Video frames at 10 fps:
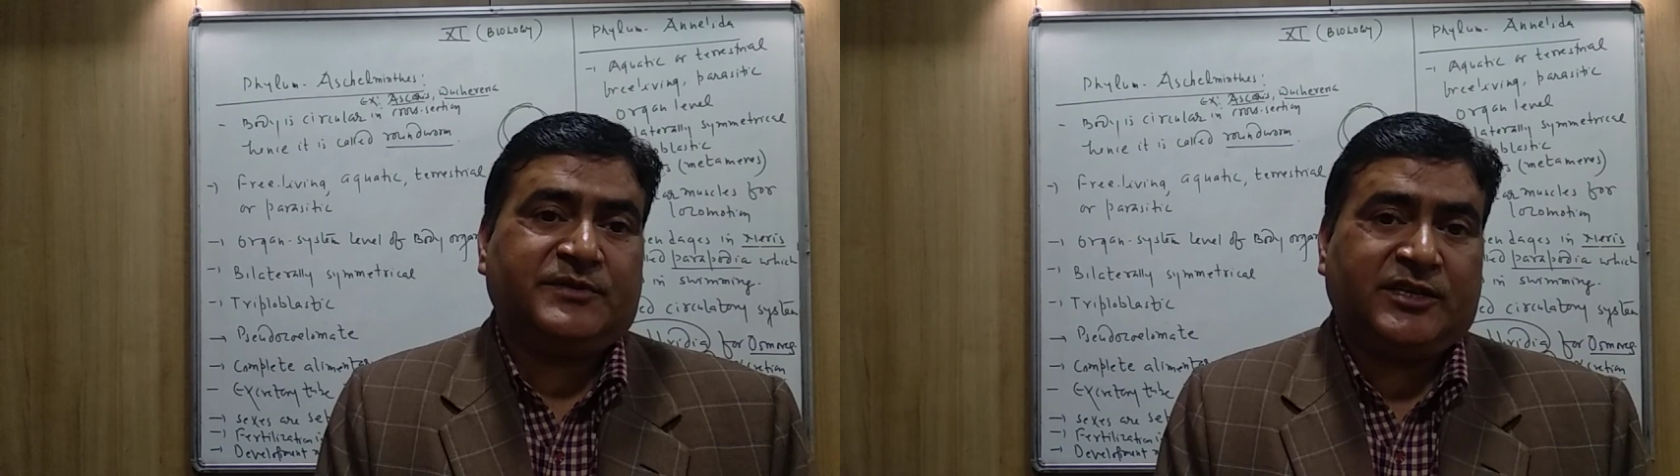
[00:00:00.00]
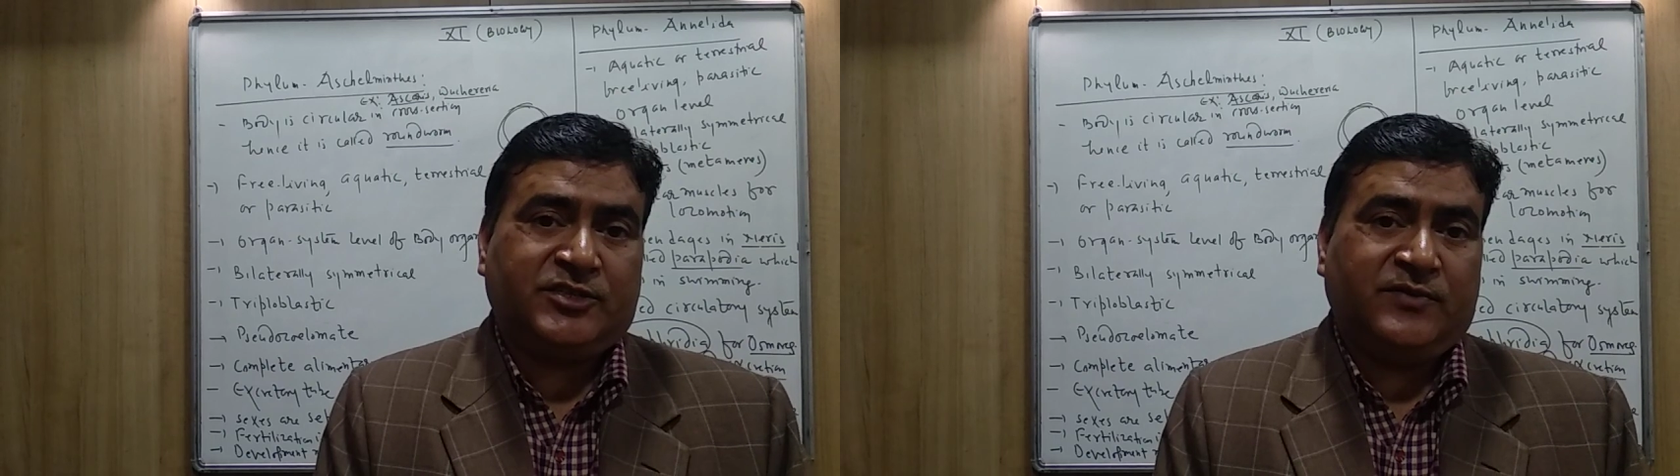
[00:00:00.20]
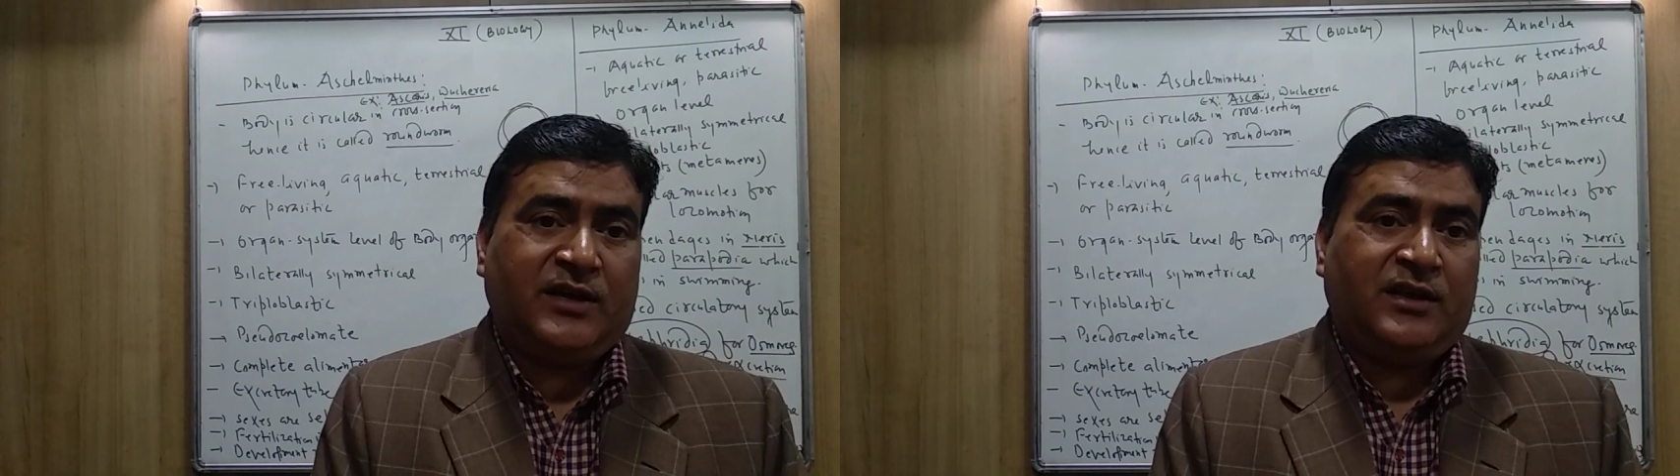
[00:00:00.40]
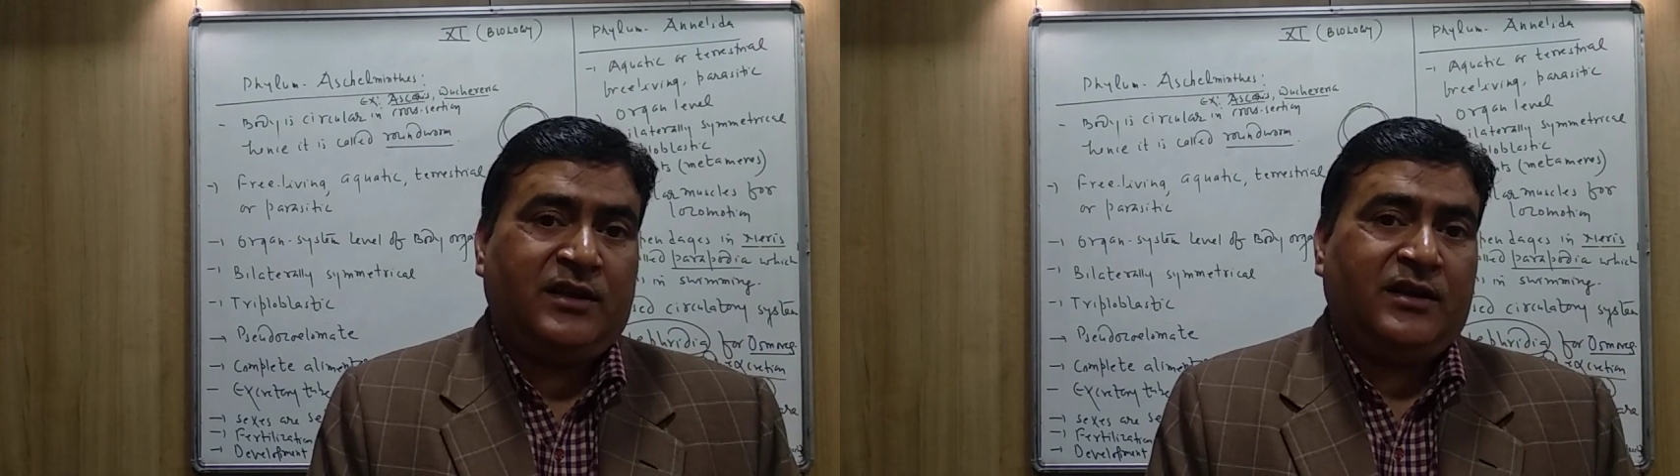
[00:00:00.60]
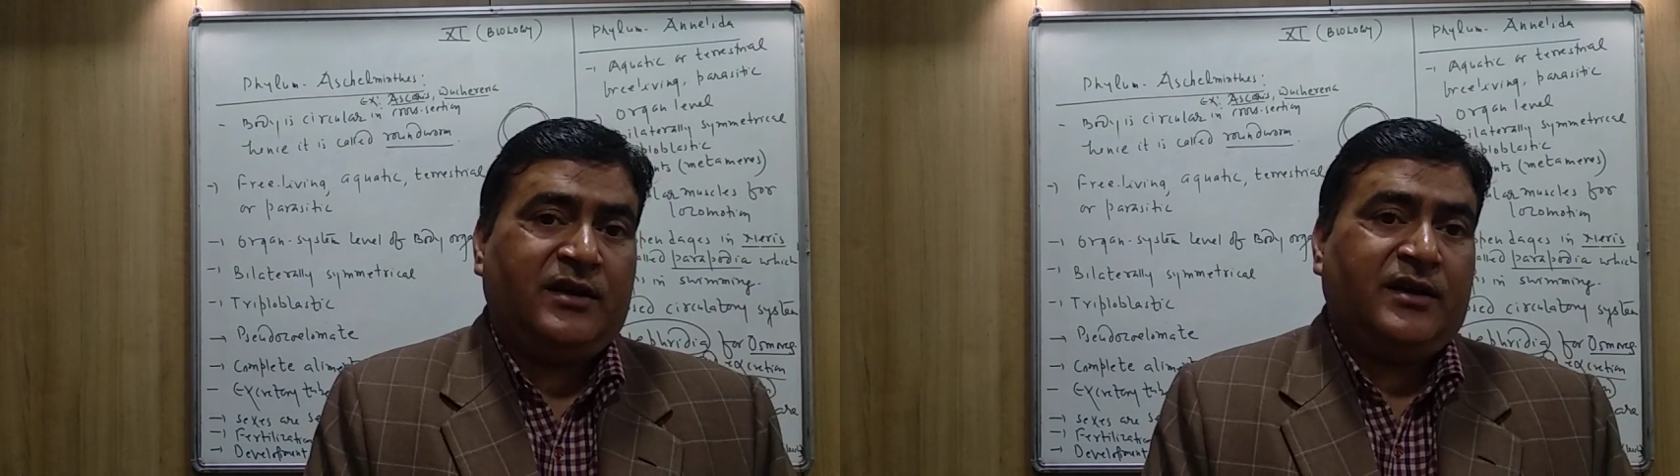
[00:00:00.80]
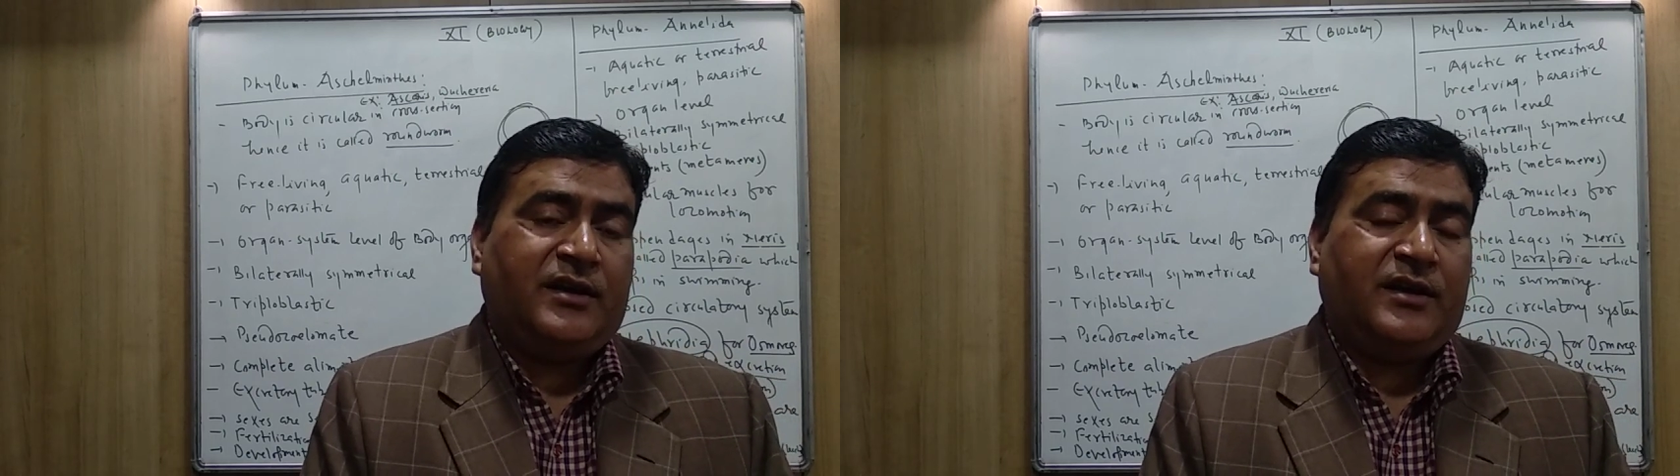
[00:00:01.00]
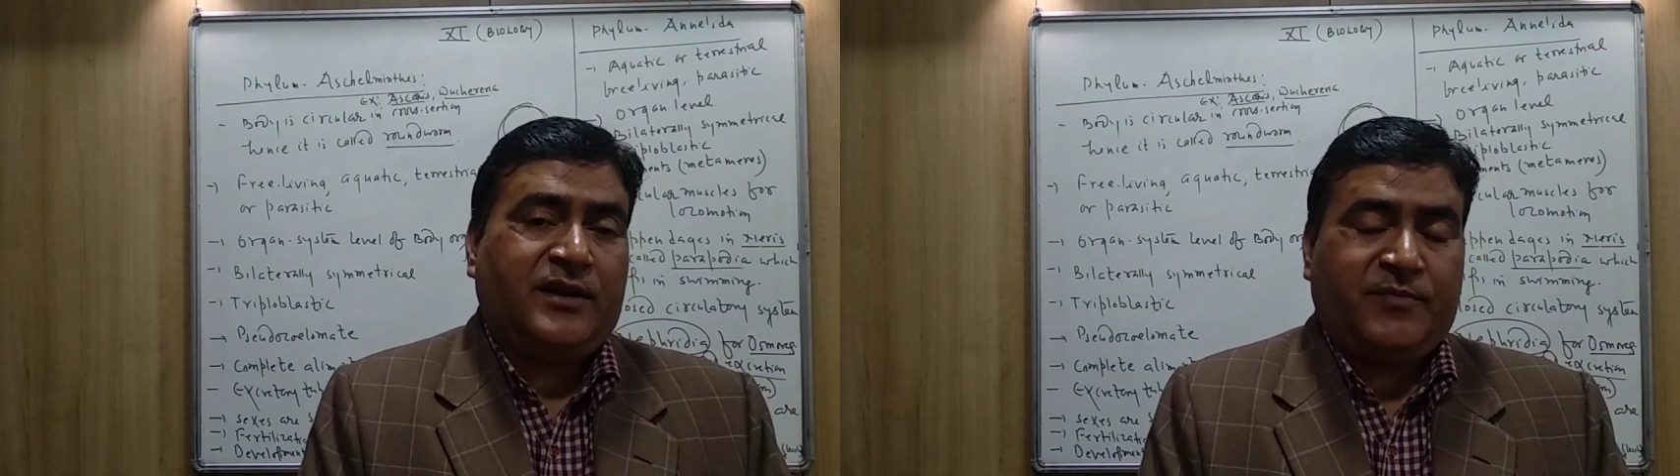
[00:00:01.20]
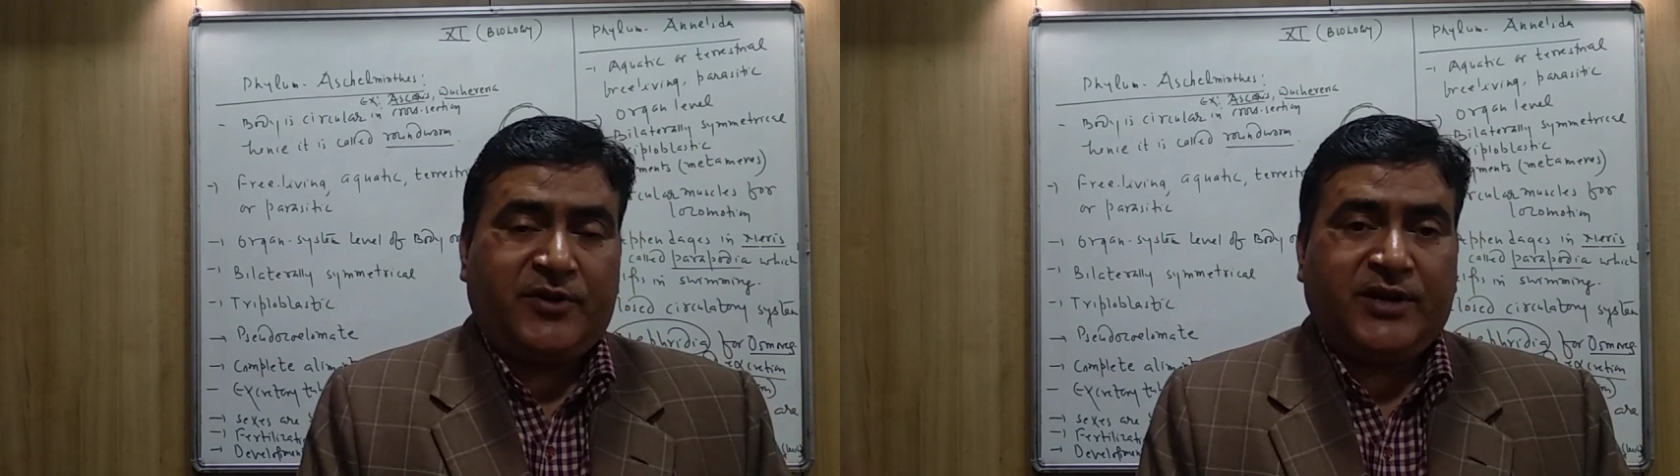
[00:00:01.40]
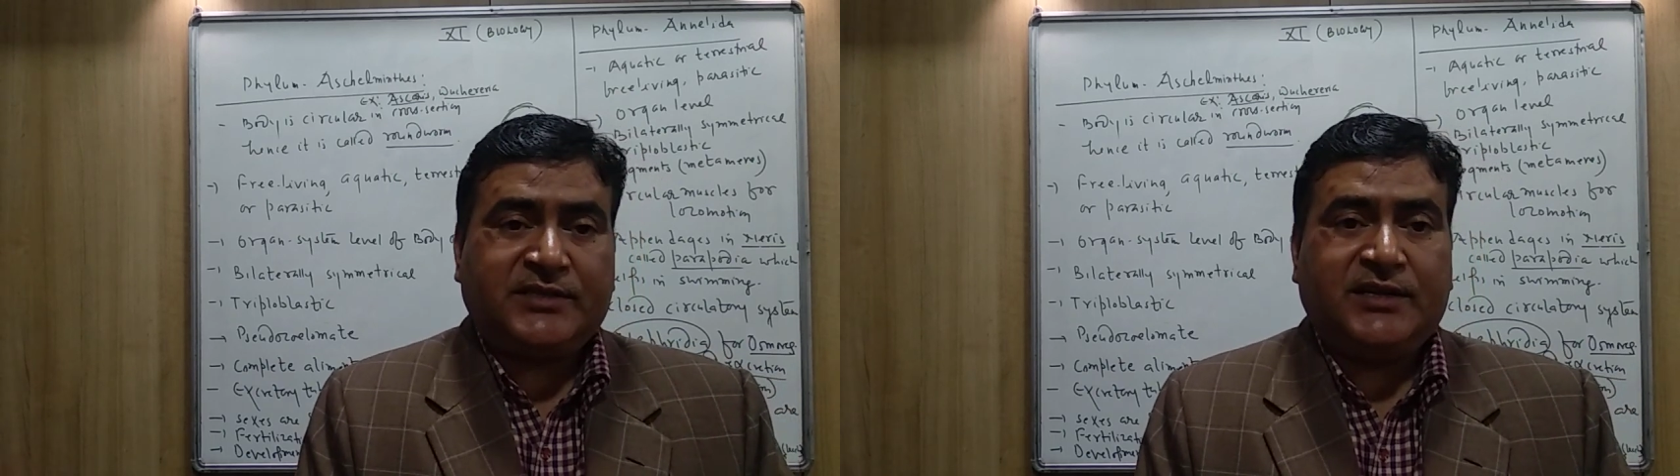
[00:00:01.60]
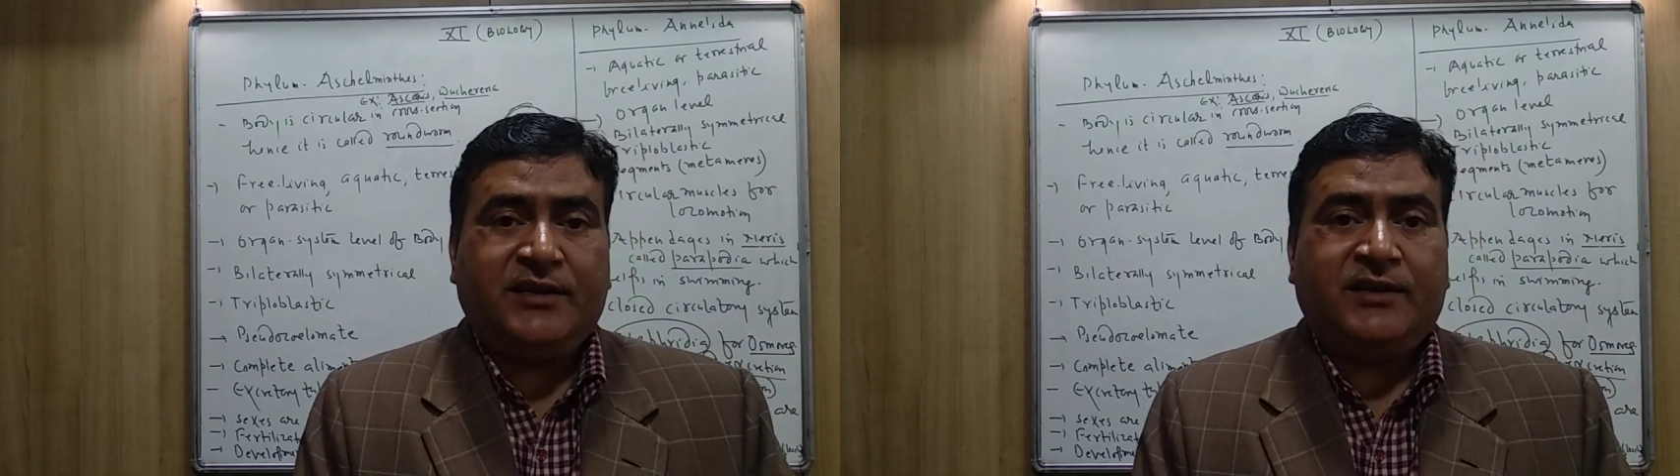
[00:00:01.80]
sexual
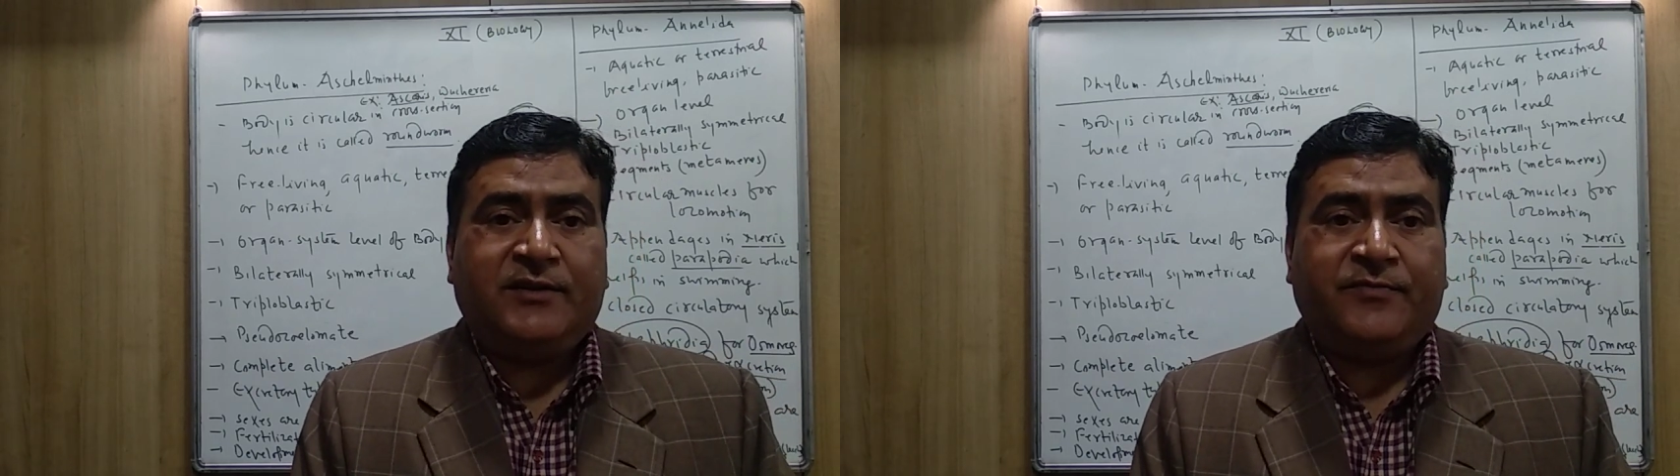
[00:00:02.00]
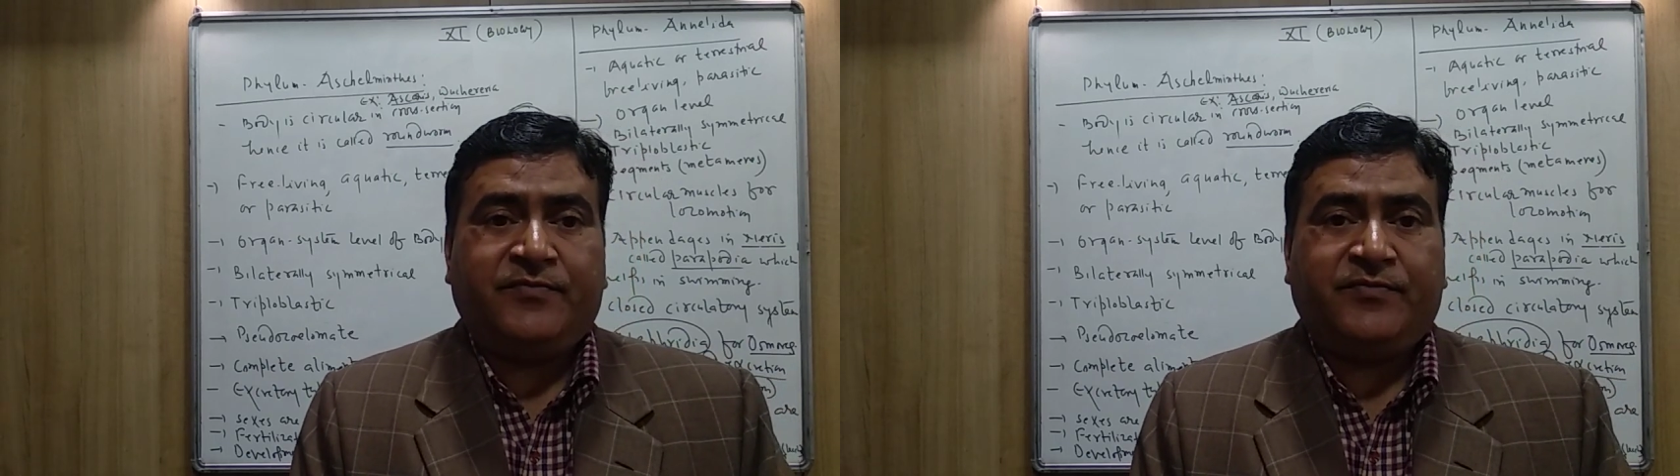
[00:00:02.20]
reproduction,